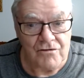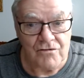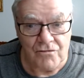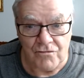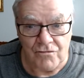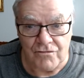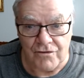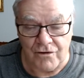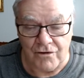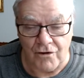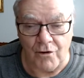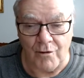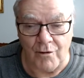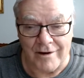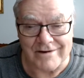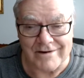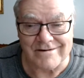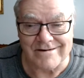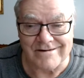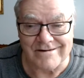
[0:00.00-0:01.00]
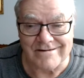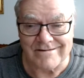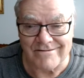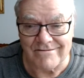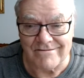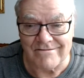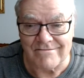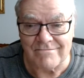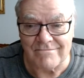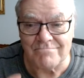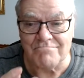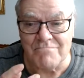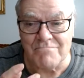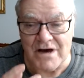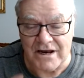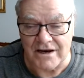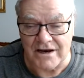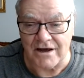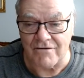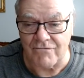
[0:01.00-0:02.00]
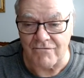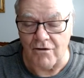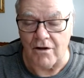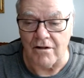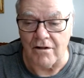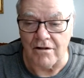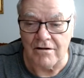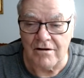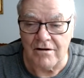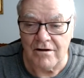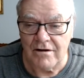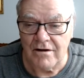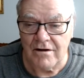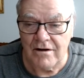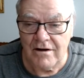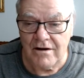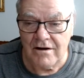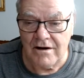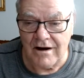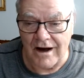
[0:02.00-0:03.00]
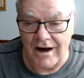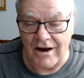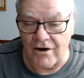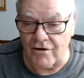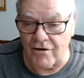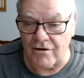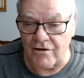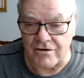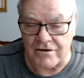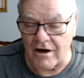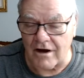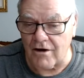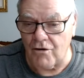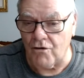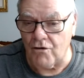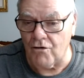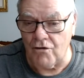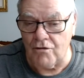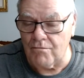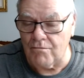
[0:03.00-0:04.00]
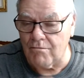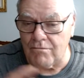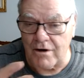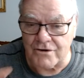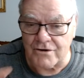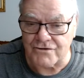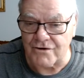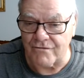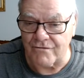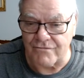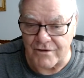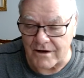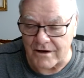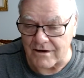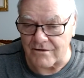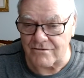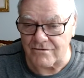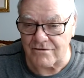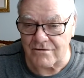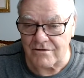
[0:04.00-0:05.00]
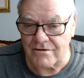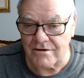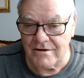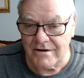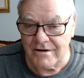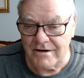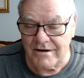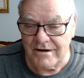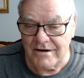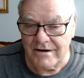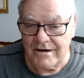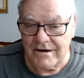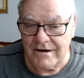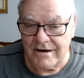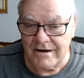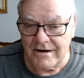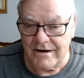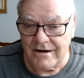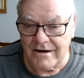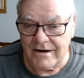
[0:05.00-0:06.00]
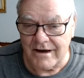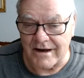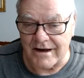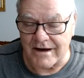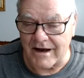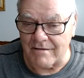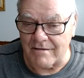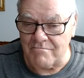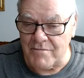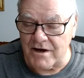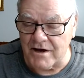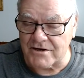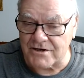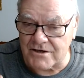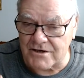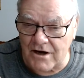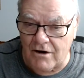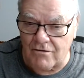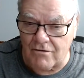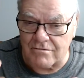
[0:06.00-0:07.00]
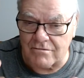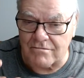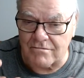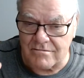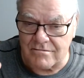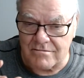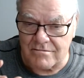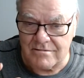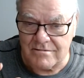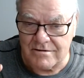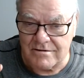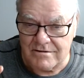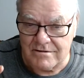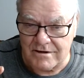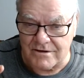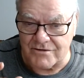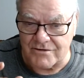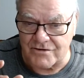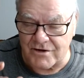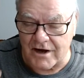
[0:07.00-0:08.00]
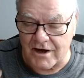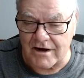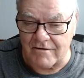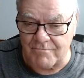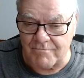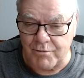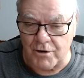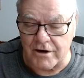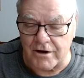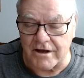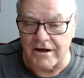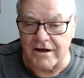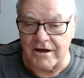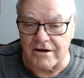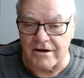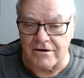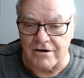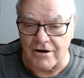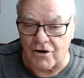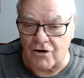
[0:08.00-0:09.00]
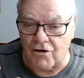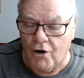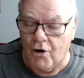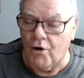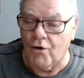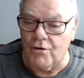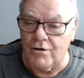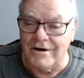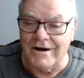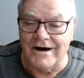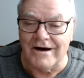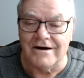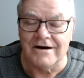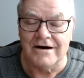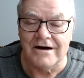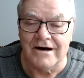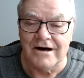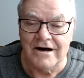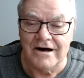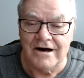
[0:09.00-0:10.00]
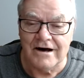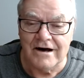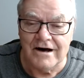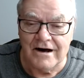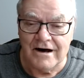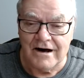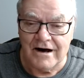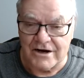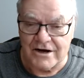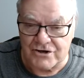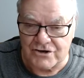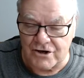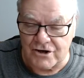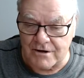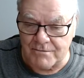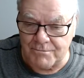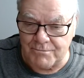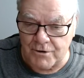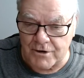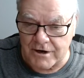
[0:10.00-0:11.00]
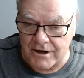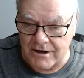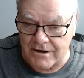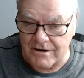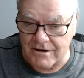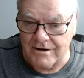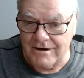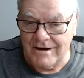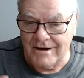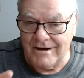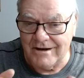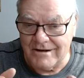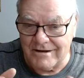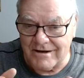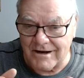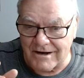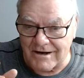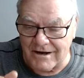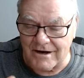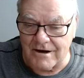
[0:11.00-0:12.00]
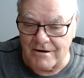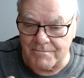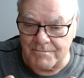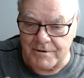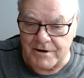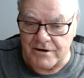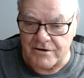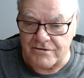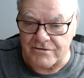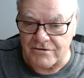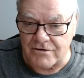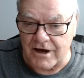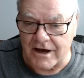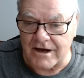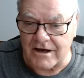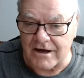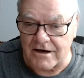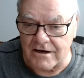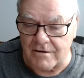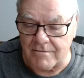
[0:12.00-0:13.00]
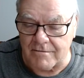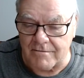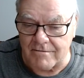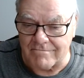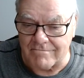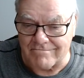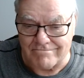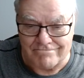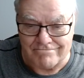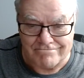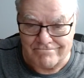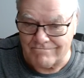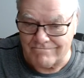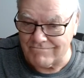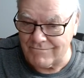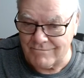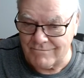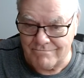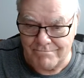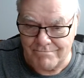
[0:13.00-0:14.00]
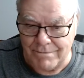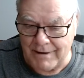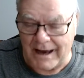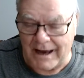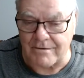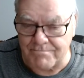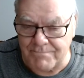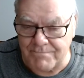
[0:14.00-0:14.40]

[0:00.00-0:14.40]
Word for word: you know what? Meaningful. I learned a whole bunch of things. And I missed out, instead of putting in the code, I should have put in that little piece, taken a packed